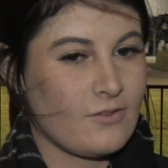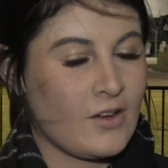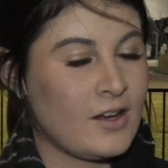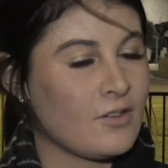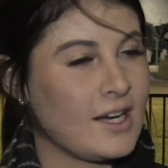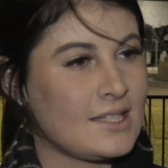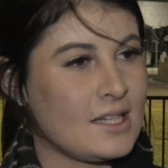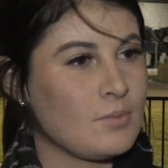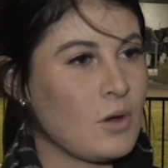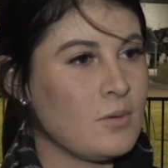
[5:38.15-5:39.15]

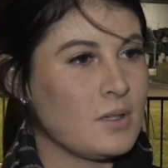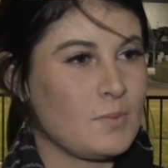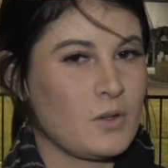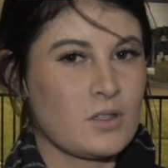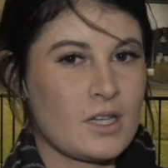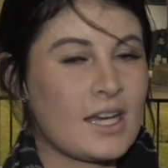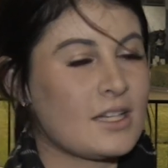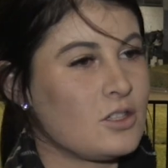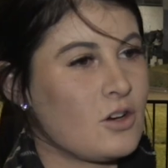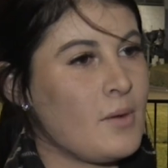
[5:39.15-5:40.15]
fundraising moments because I
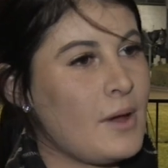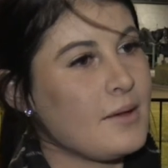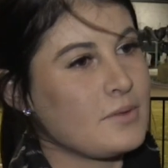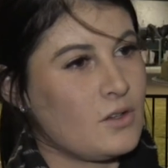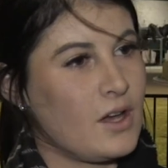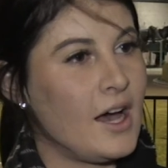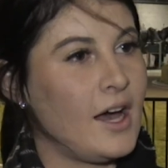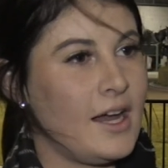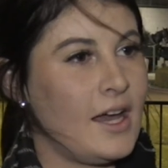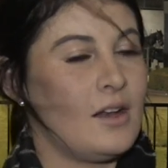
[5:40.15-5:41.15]
get to try my absolute
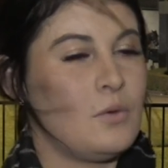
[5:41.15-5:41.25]
heart out,